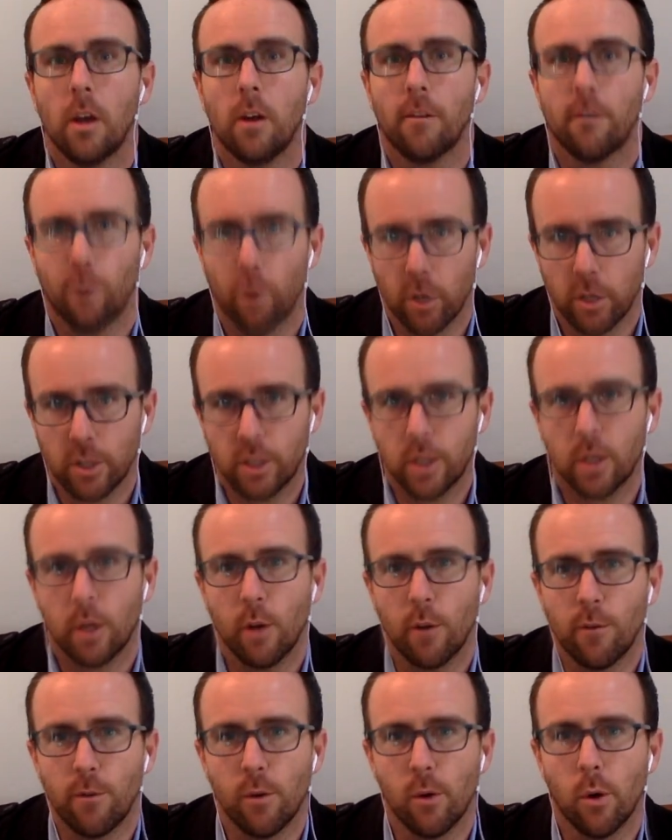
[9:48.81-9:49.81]
For us to
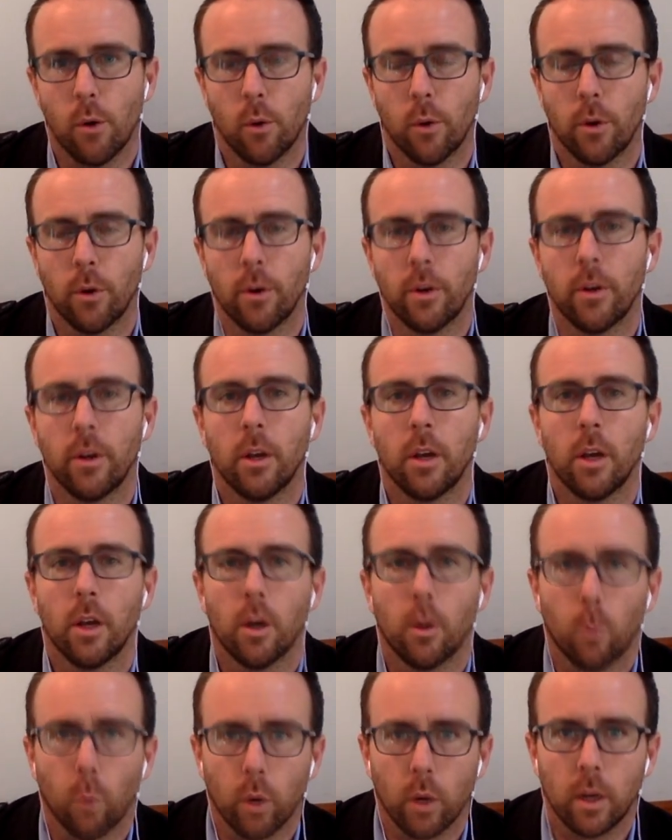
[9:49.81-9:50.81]
go forward,
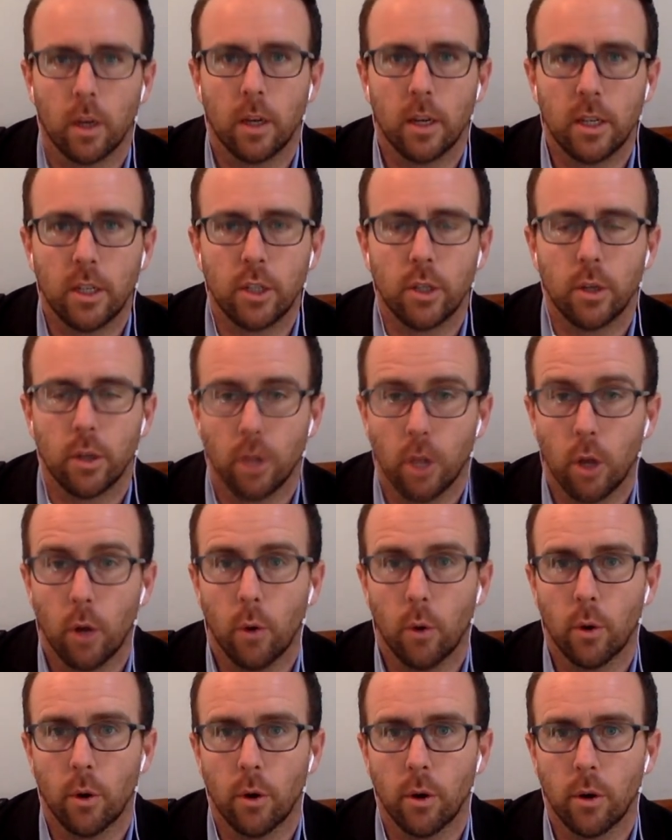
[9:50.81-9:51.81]
we're going to need you to
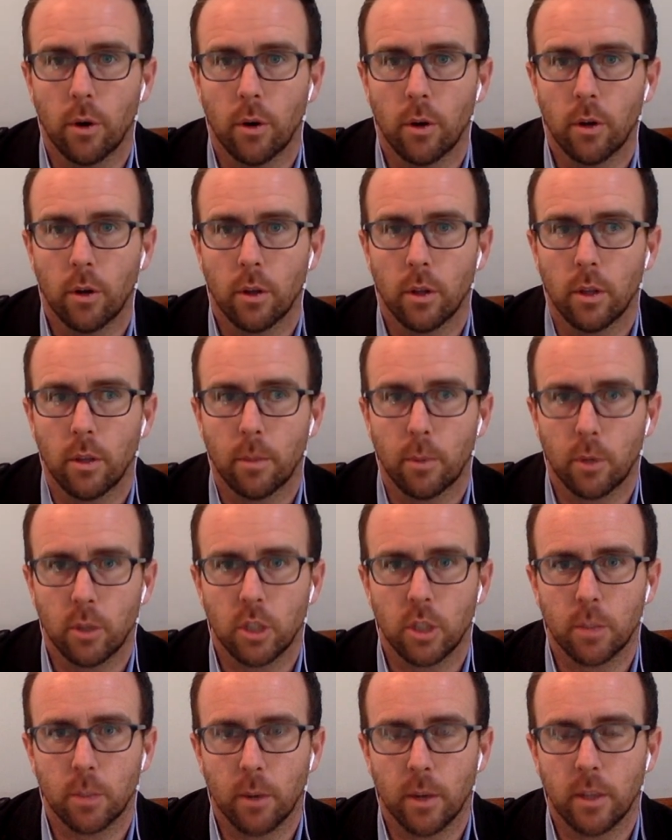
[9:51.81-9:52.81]
lower the
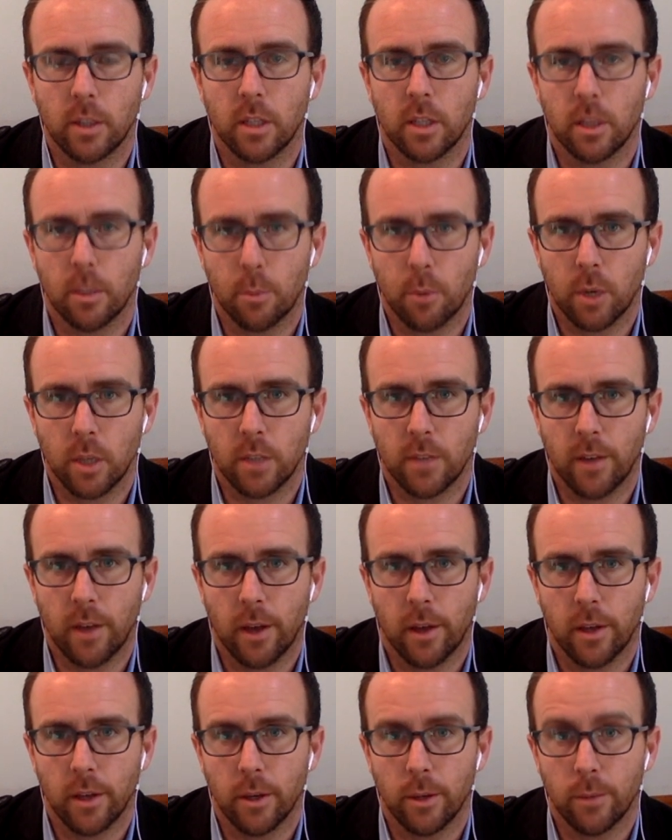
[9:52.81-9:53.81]
purchase price to the appraised
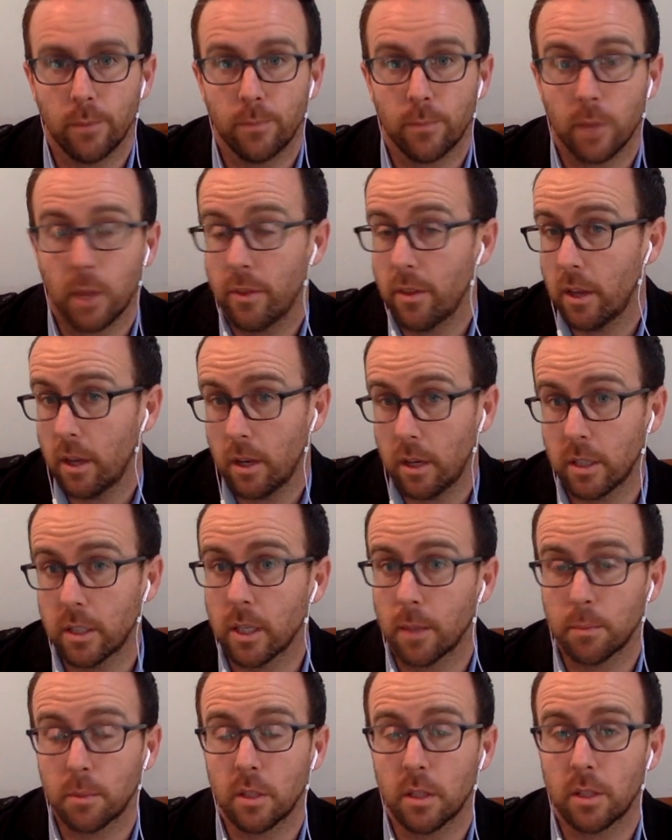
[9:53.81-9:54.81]
value. And then it's
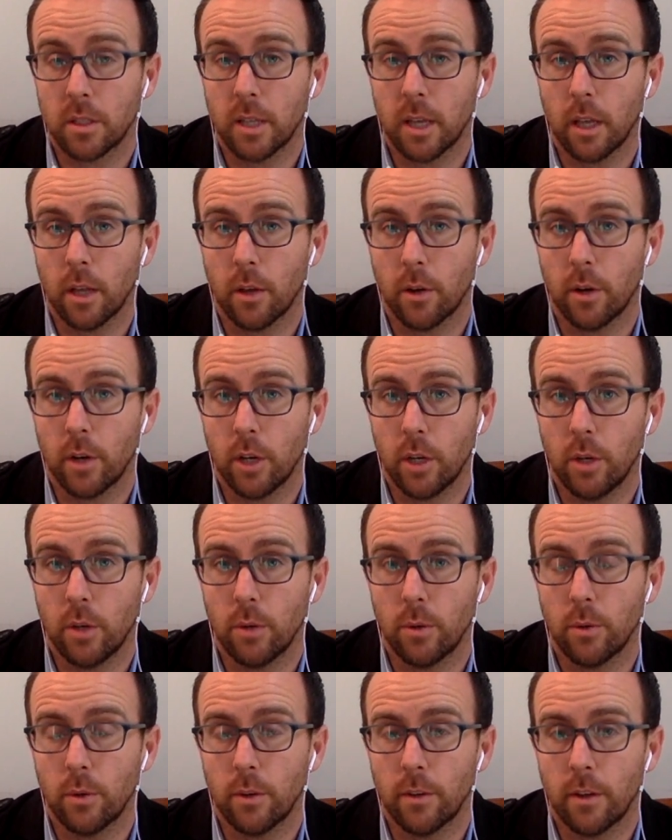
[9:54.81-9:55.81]
up to the seller and
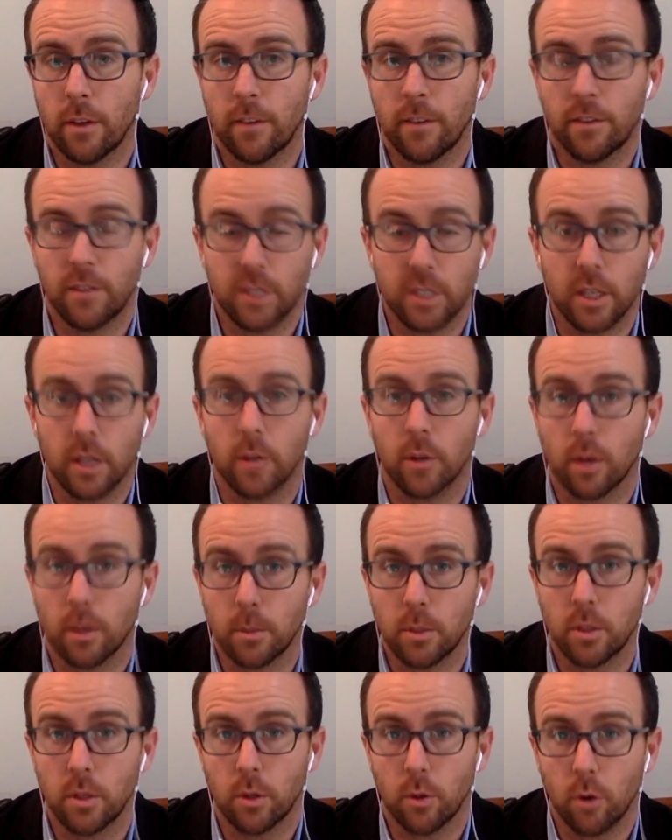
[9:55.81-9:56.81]
you. If the seller
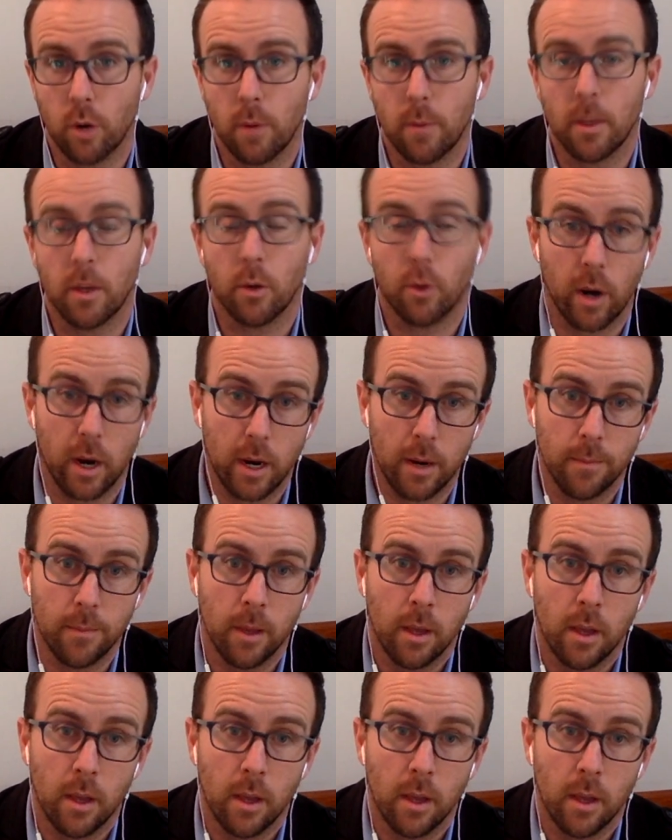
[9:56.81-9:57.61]
comes to agreement, great.